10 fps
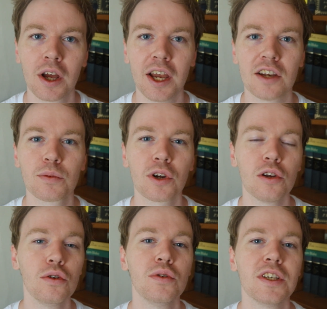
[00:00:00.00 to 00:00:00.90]
He doesn't want to
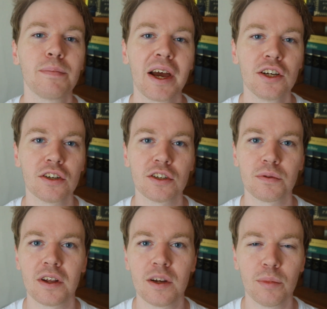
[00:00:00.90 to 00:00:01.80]
lose his patience
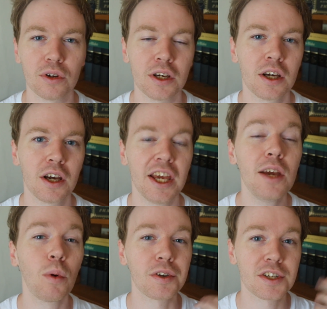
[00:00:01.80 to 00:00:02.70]
with anybody.
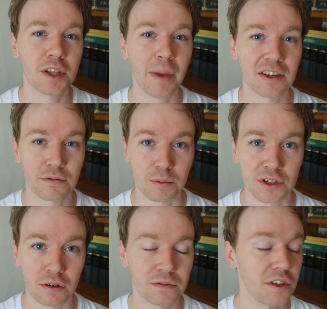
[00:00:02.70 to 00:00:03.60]
He wants the best for
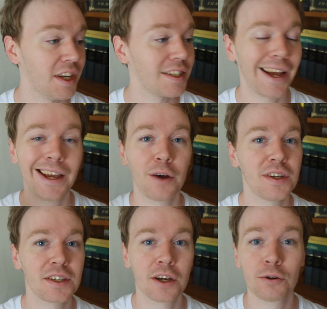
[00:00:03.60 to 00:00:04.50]
himself. So is that
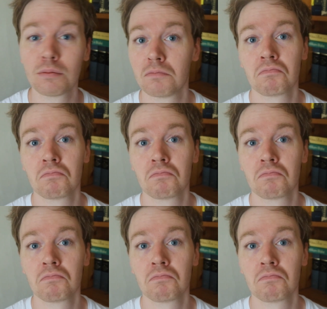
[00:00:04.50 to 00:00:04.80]
egotistical?